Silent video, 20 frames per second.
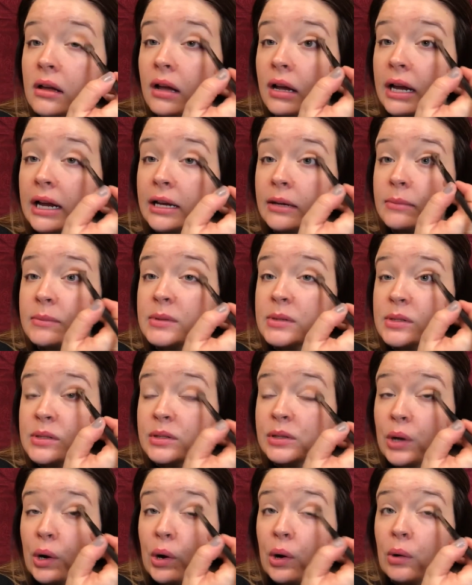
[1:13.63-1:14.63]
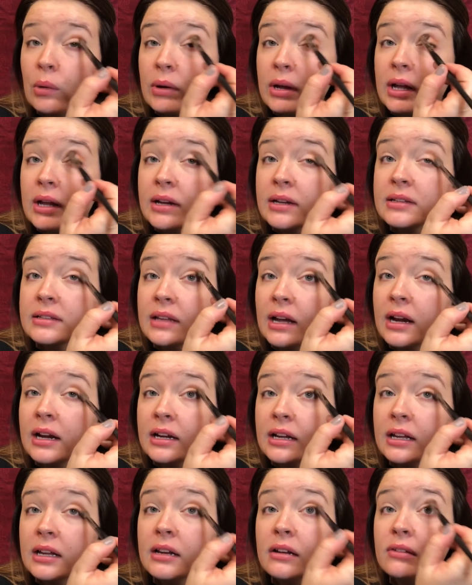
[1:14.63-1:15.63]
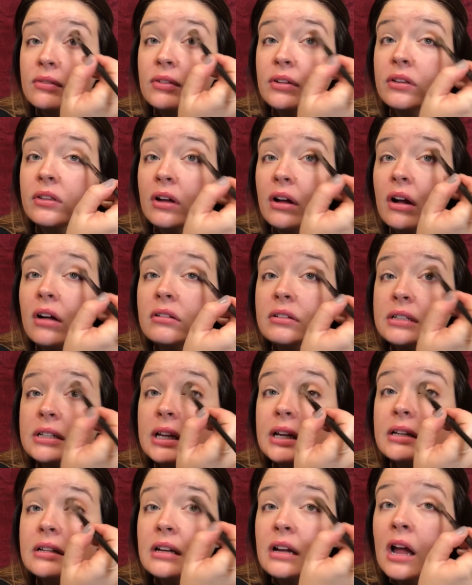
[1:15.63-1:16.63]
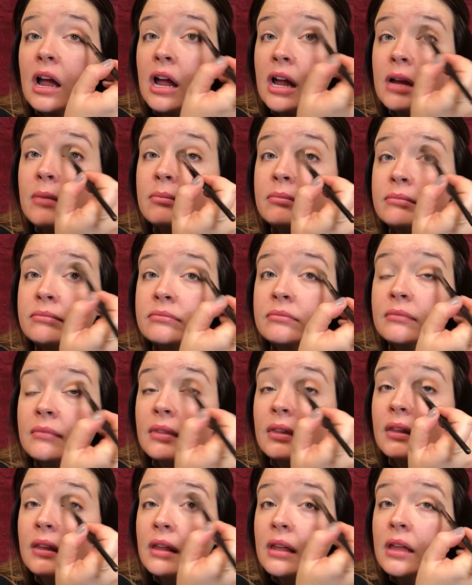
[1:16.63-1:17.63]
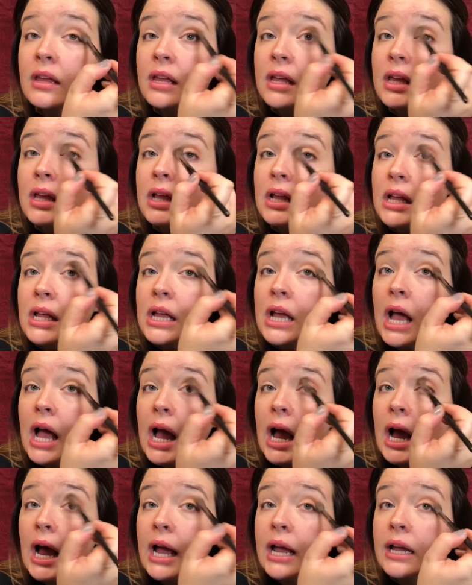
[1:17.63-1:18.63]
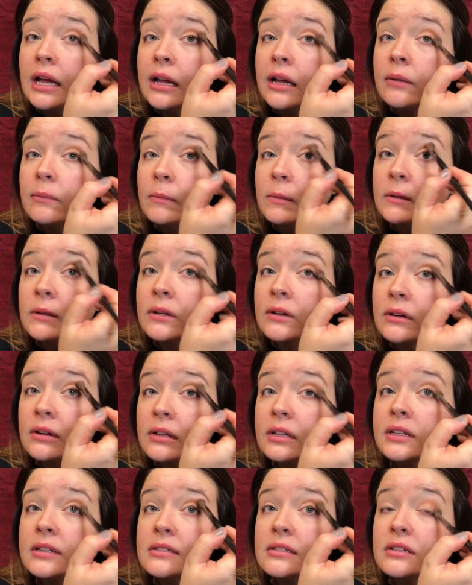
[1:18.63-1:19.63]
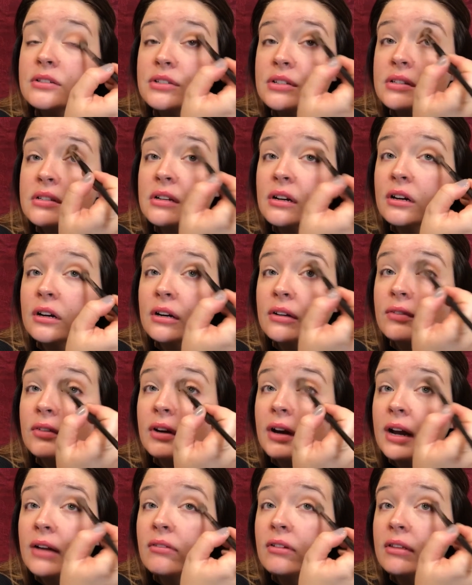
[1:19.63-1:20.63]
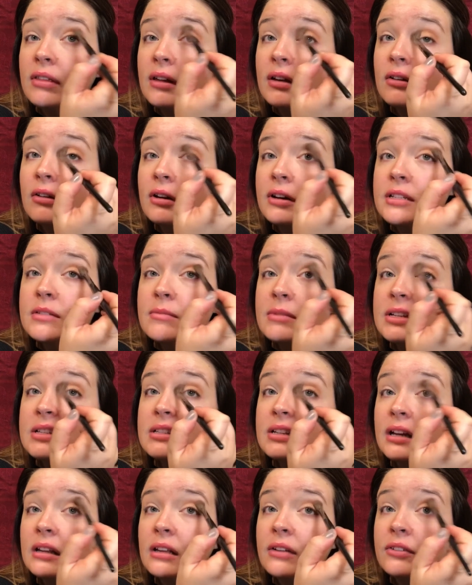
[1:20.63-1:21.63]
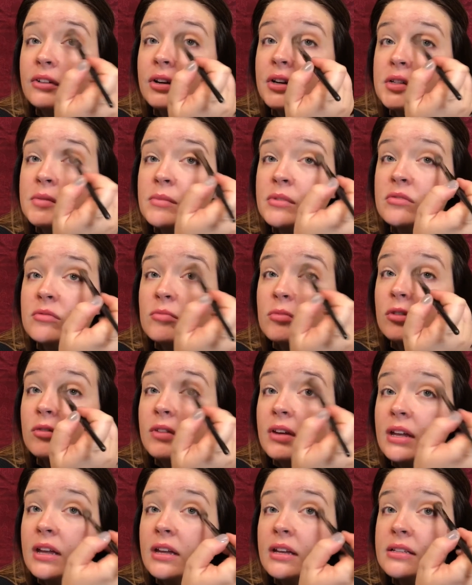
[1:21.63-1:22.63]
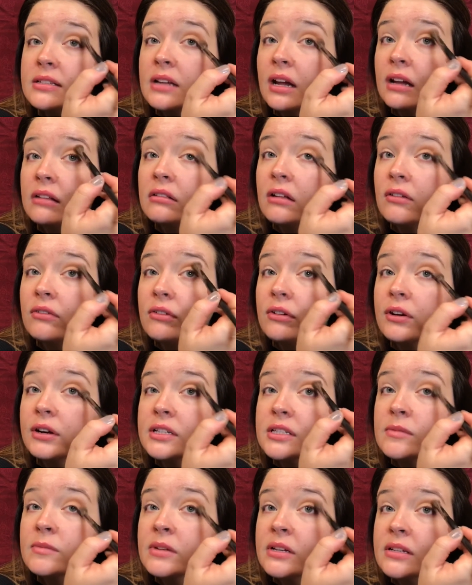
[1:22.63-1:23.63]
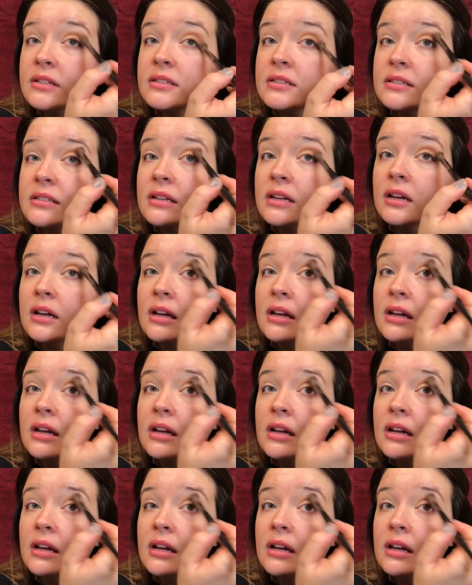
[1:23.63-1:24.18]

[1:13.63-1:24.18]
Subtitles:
I am so excited for the holiday time. I am literally such a sucker for everything Christmas. I love Christmas movies, I love Christmas